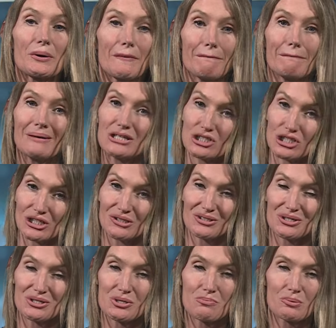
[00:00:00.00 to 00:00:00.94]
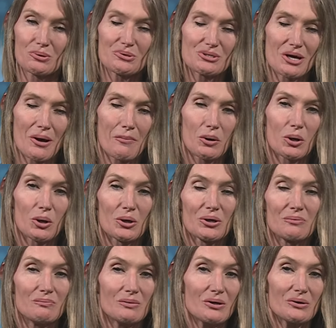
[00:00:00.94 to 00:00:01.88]
mission to spruce up her
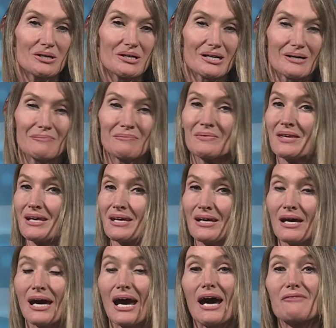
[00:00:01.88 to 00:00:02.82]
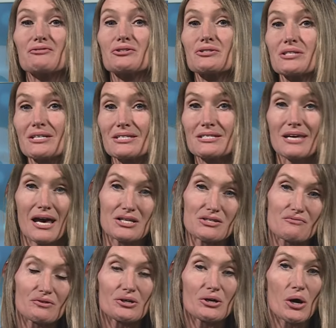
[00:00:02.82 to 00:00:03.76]
community. After
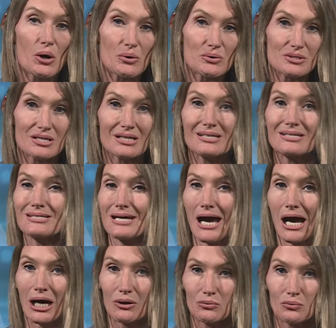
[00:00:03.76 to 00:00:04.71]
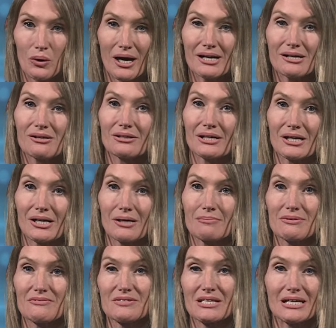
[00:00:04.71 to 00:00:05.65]
successfully hosting a town-wide cleanup
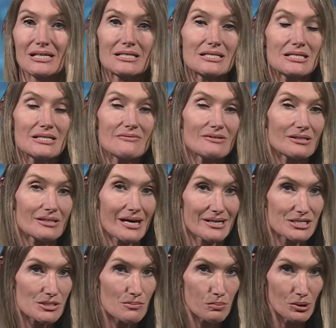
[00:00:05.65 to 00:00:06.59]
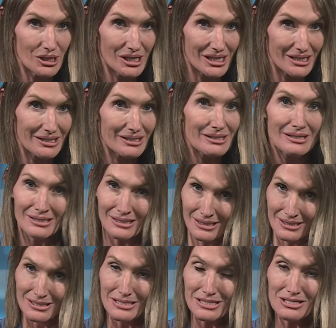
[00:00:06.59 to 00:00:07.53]
of St. Stephen last spring,
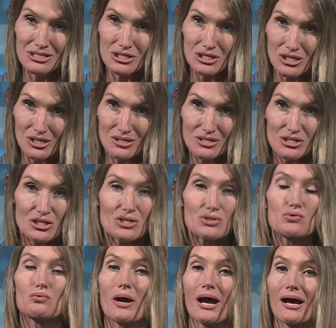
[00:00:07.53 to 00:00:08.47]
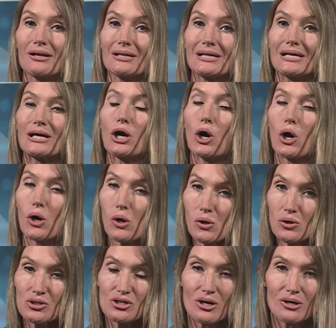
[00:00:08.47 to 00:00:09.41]
this year she's rallying
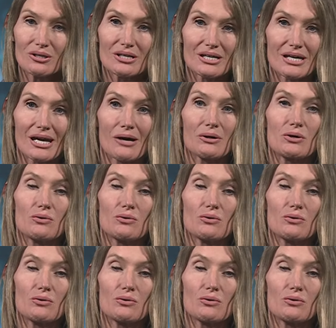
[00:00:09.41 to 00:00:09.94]
all Charlotte County